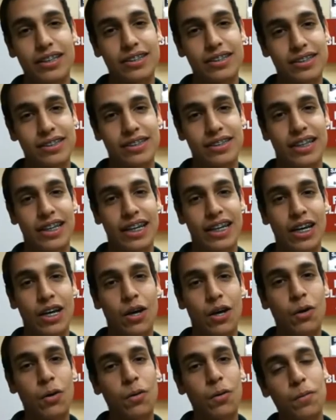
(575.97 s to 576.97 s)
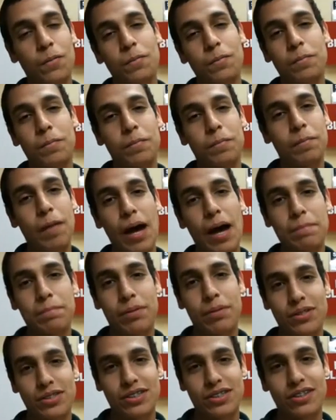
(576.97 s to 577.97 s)
It's
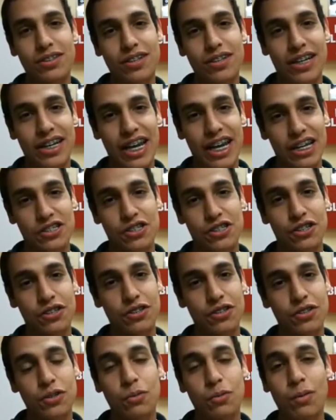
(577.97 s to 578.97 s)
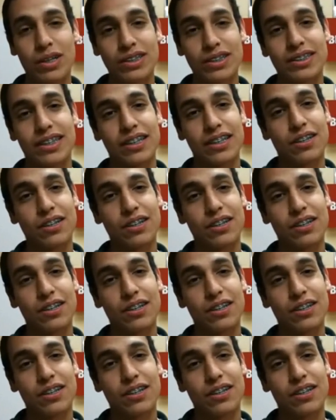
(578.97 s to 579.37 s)
my personal connection to one